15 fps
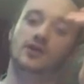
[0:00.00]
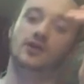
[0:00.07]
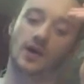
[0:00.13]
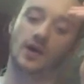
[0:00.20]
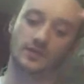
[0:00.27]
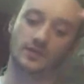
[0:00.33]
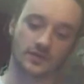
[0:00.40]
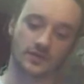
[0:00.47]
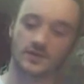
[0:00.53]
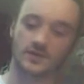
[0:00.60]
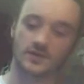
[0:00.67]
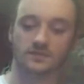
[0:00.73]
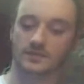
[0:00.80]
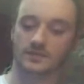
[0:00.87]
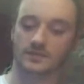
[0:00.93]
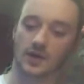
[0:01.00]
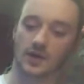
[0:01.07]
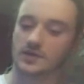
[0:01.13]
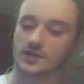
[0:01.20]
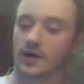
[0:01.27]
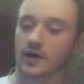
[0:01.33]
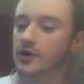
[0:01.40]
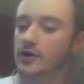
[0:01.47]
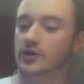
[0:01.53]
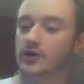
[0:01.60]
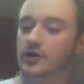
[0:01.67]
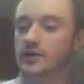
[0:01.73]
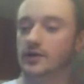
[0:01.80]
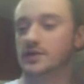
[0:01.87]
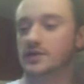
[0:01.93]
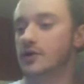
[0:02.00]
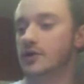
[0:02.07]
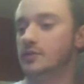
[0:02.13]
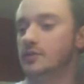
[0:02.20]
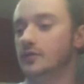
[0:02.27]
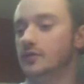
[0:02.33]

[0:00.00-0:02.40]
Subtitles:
I'm Hunter after the accident. I'm still like,